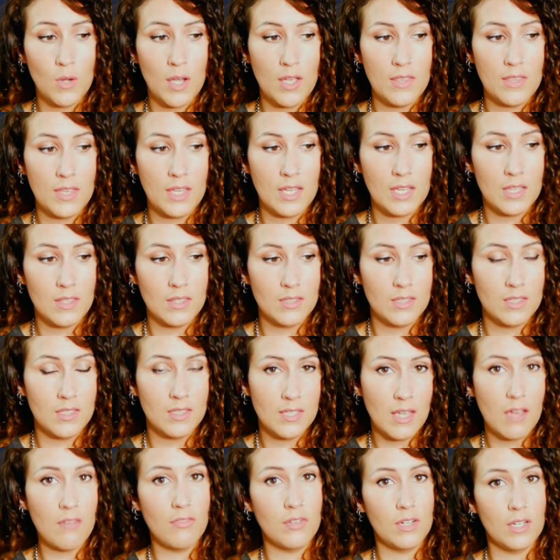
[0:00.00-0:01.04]
I think this is
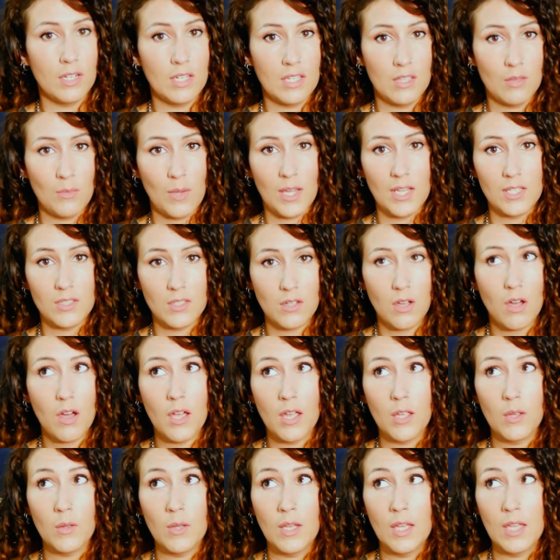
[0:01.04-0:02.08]
definitely the way to
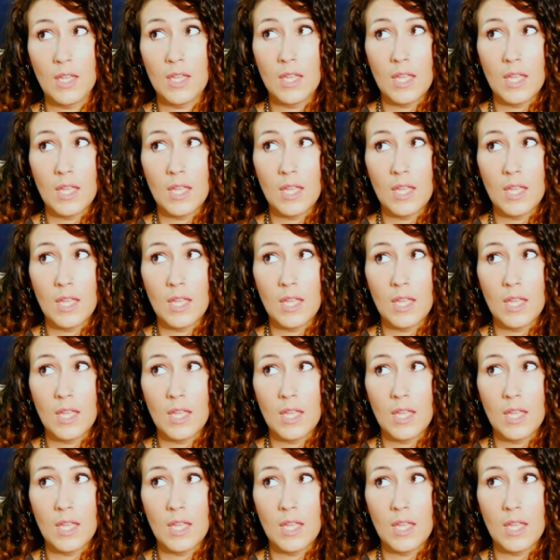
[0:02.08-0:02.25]
go.